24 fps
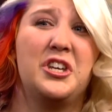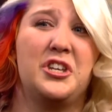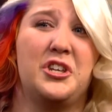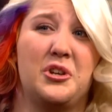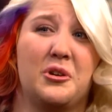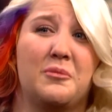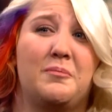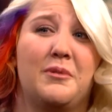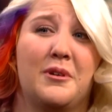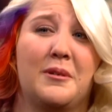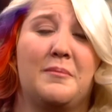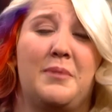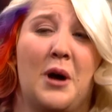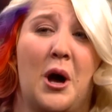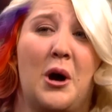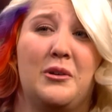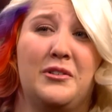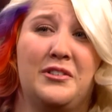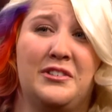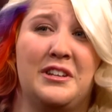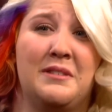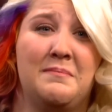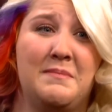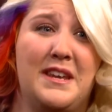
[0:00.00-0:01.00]
You, you
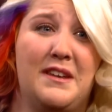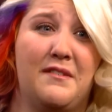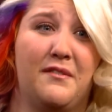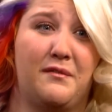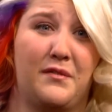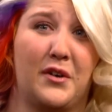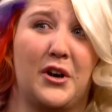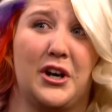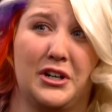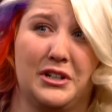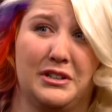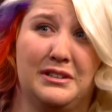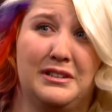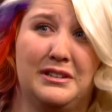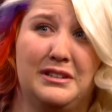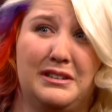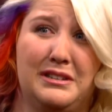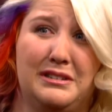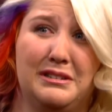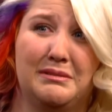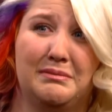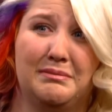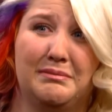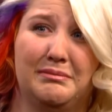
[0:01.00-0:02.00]
proposed to me
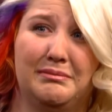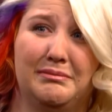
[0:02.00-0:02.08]
first.